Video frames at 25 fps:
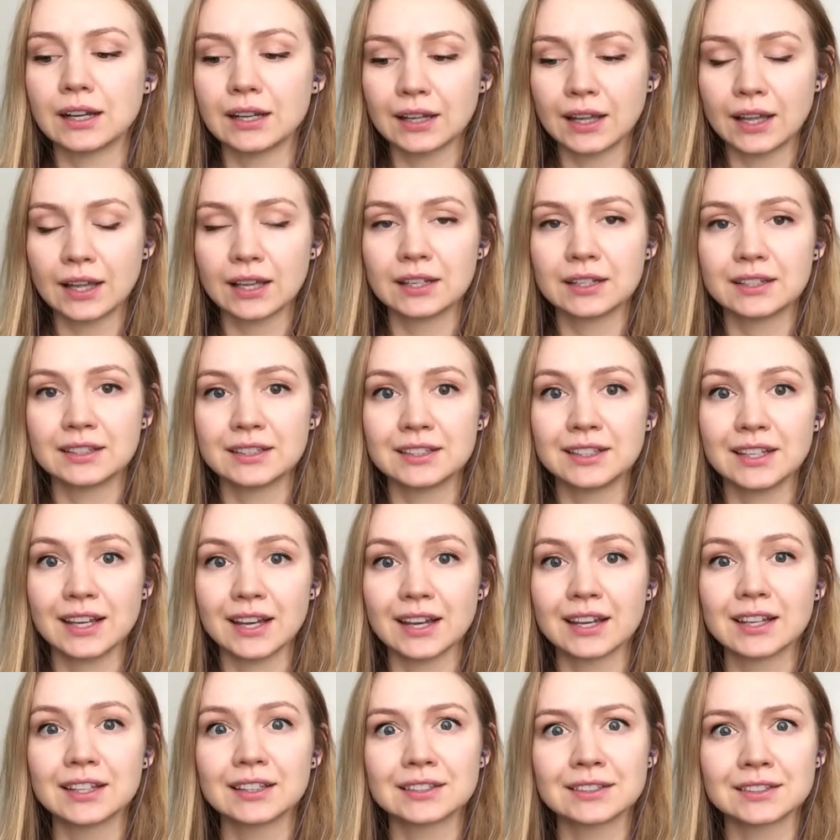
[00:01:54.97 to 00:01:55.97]
And
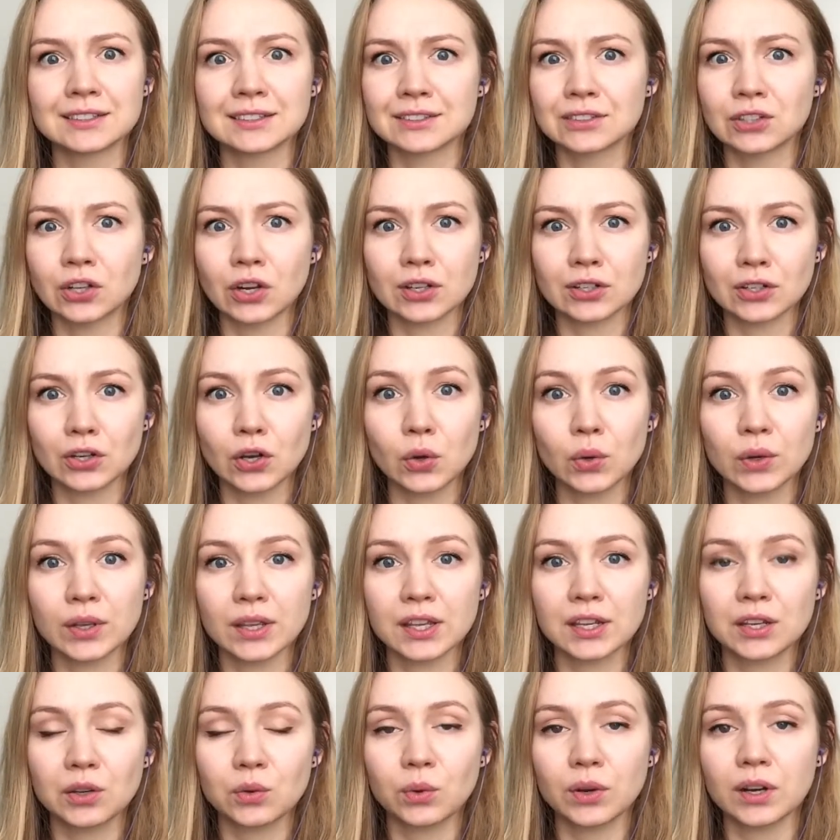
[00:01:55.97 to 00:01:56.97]
yeah, it's not going
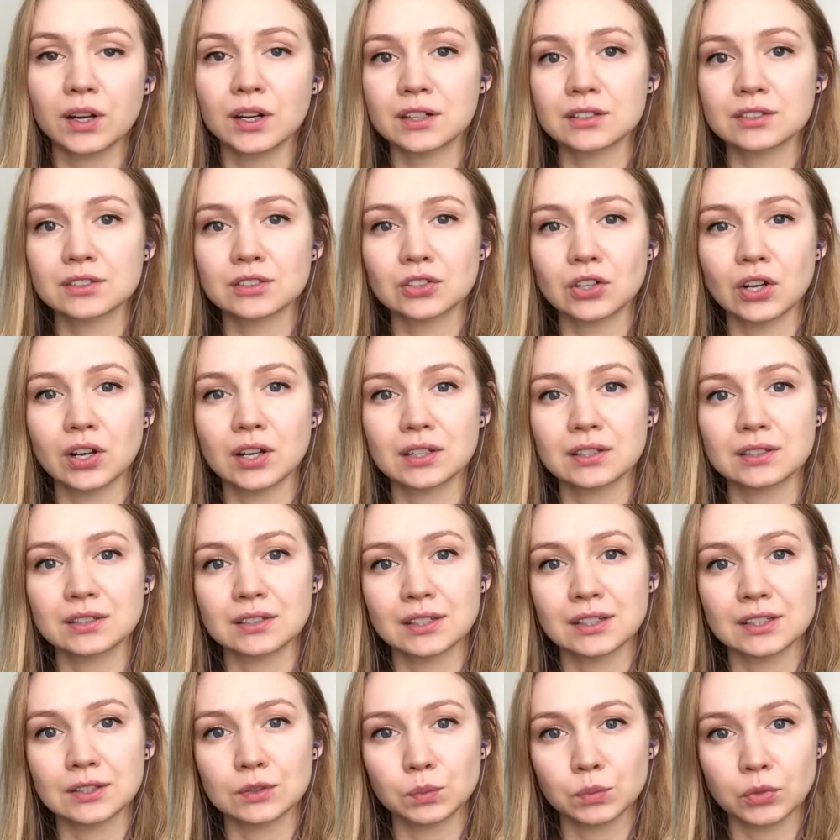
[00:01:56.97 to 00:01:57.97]
anywhere, it's not
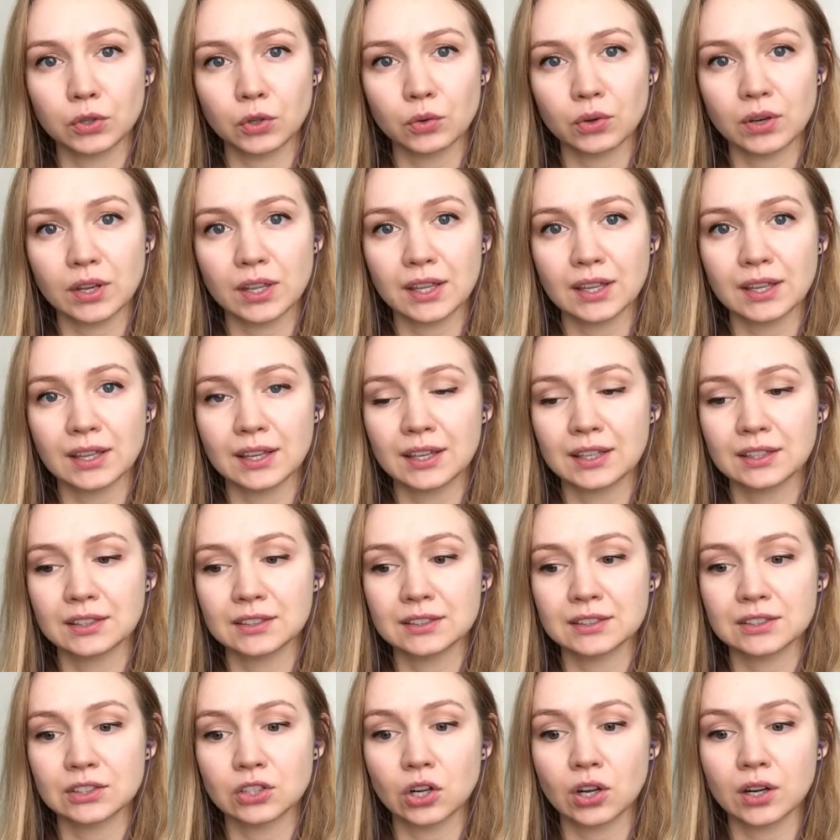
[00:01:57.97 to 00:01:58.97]
exploding,
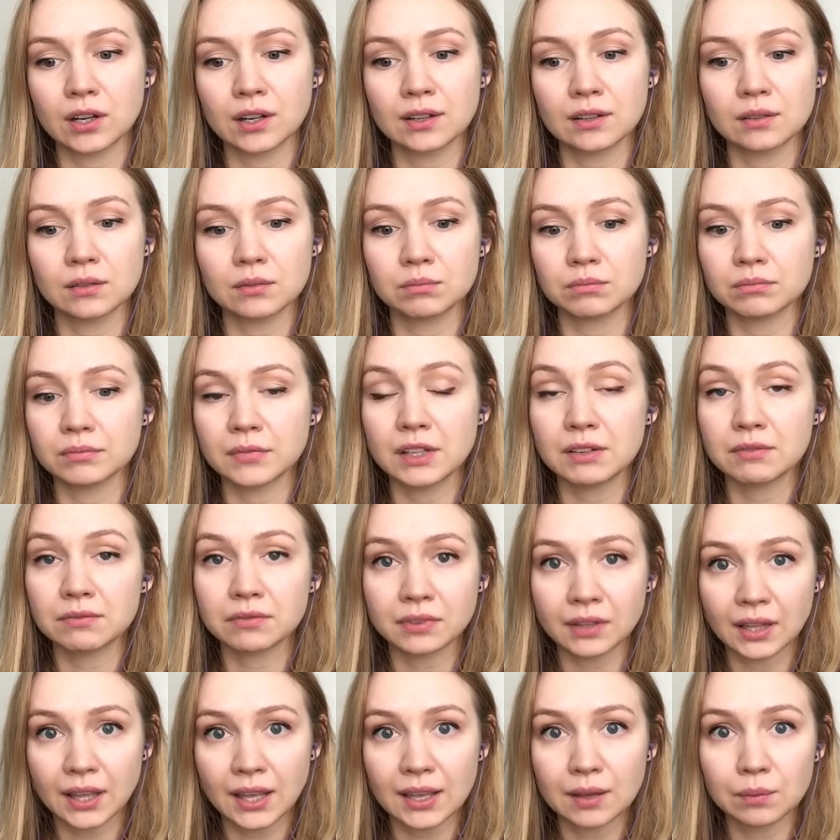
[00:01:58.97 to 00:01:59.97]
it's not
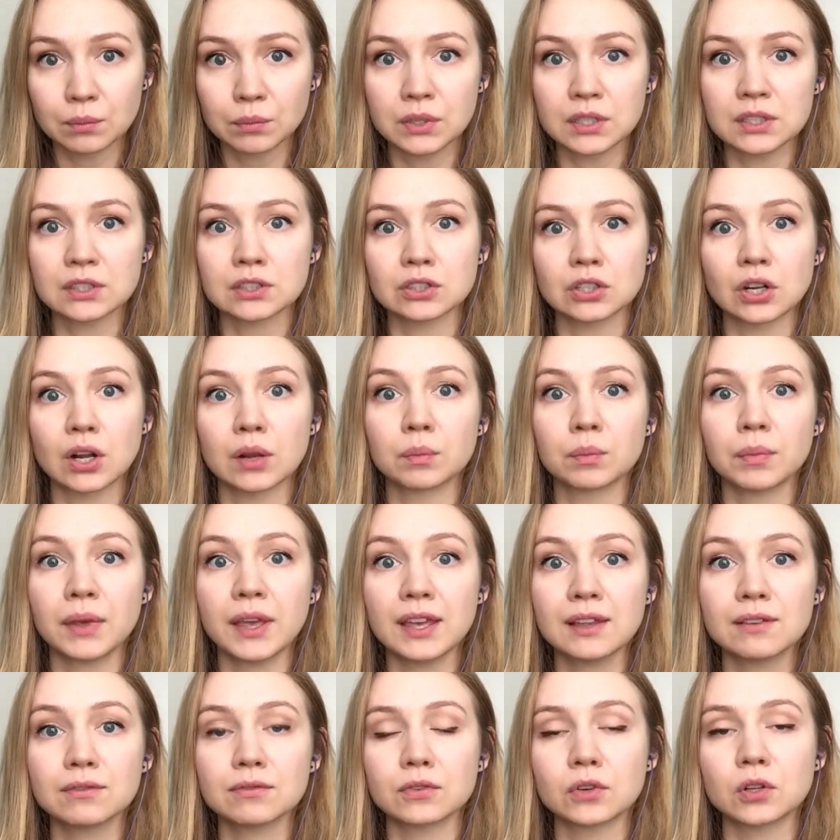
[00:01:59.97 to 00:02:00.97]
inflamed, it's not
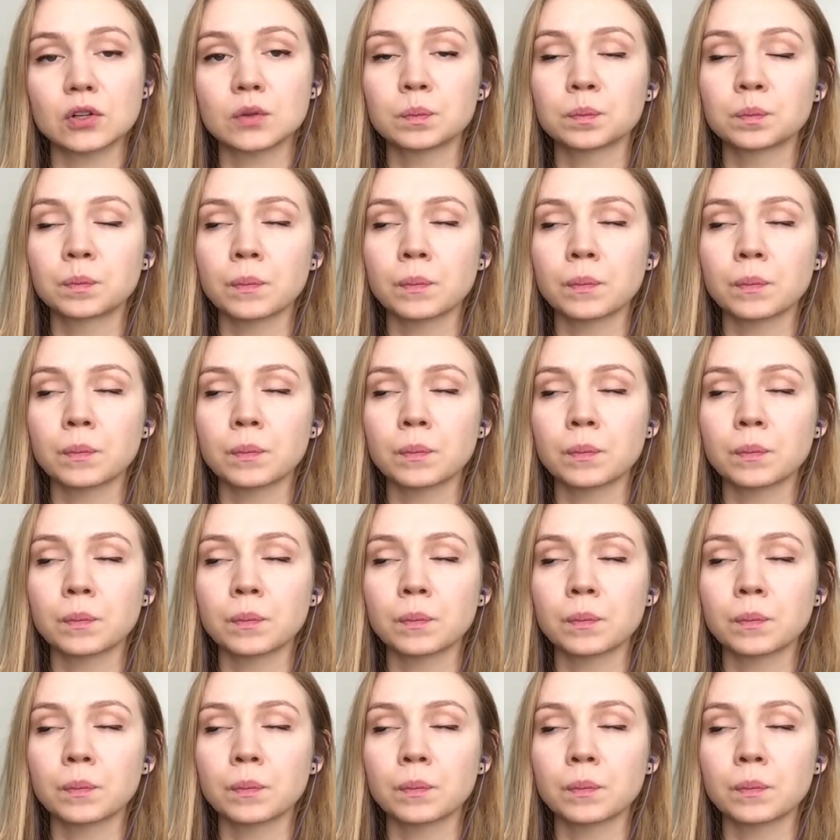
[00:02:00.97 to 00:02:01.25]
painful.